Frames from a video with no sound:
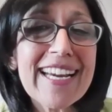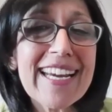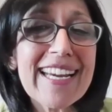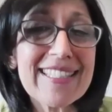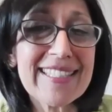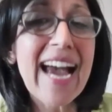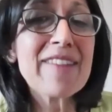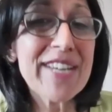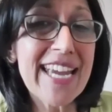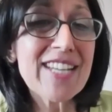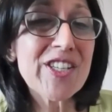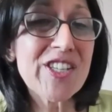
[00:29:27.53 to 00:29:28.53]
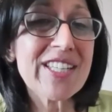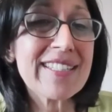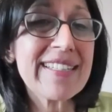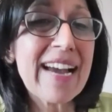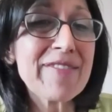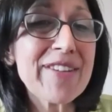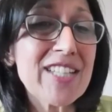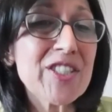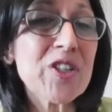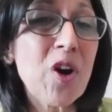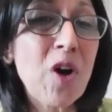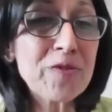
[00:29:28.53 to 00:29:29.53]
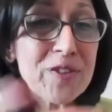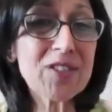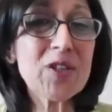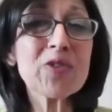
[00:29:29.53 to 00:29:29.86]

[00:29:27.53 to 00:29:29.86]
is navigation of those